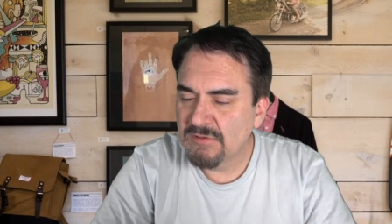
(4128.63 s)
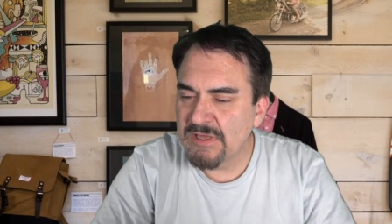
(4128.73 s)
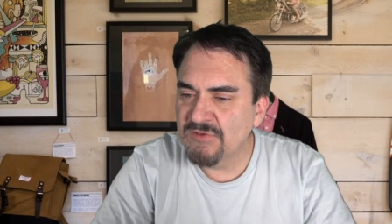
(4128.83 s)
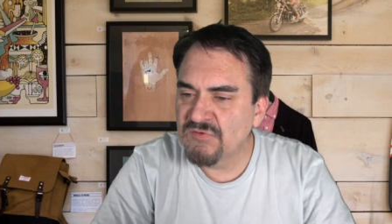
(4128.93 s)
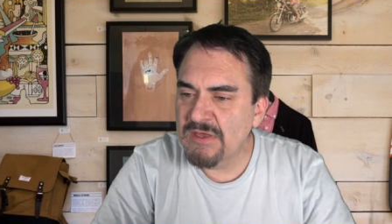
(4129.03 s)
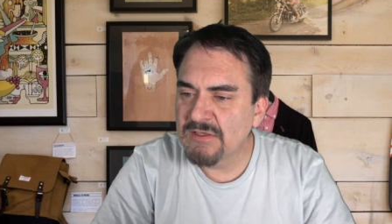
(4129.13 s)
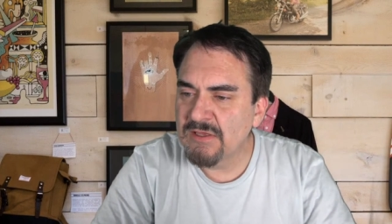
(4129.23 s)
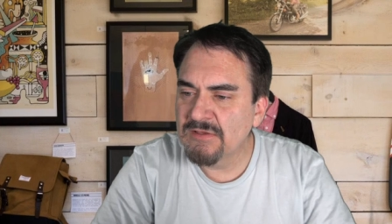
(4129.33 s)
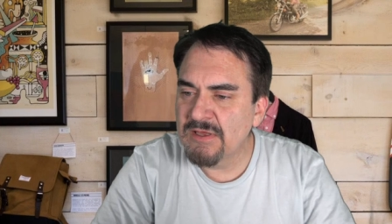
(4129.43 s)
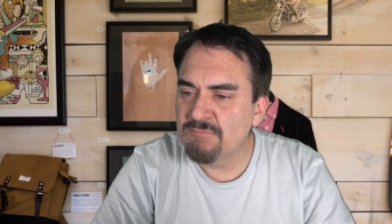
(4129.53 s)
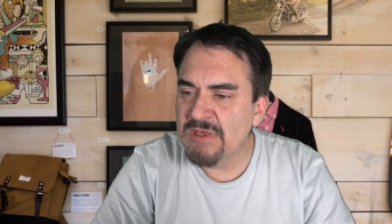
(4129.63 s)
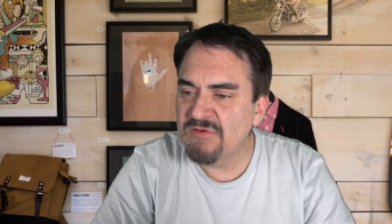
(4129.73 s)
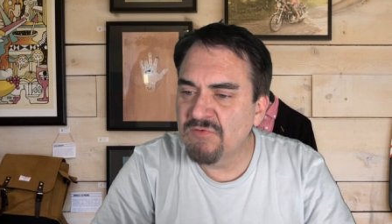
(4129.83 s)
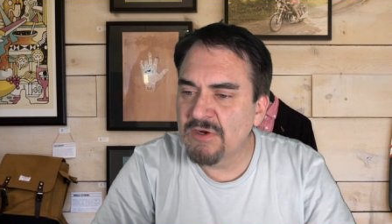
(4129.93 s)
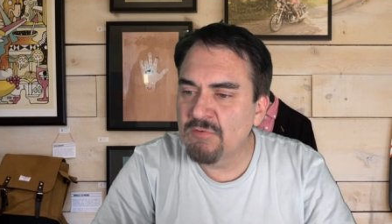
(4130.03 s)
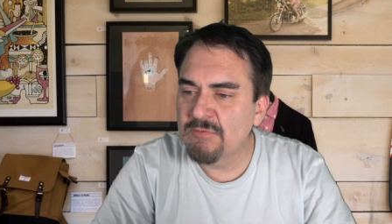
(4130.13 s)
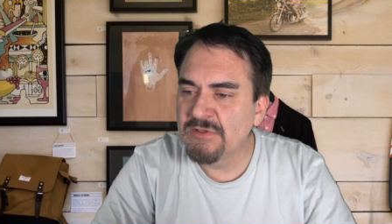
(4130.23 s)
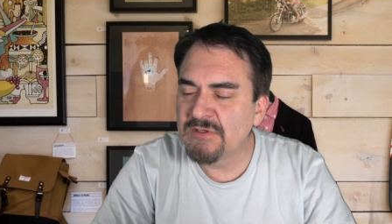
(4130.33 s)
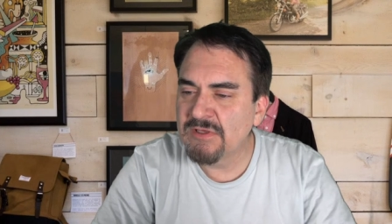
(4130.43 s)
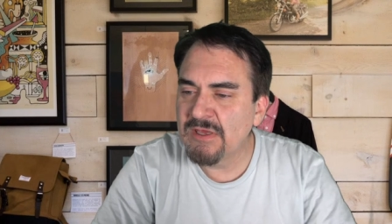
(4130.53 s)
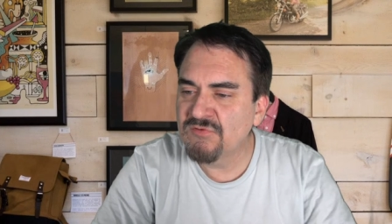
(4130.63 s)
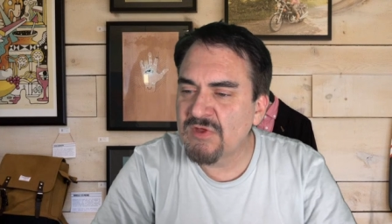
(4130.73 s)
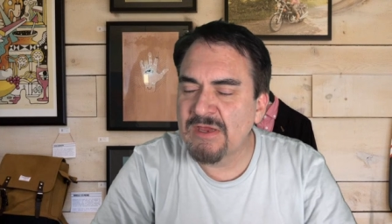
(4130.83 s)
Thanks, Annie. That may very well be the case.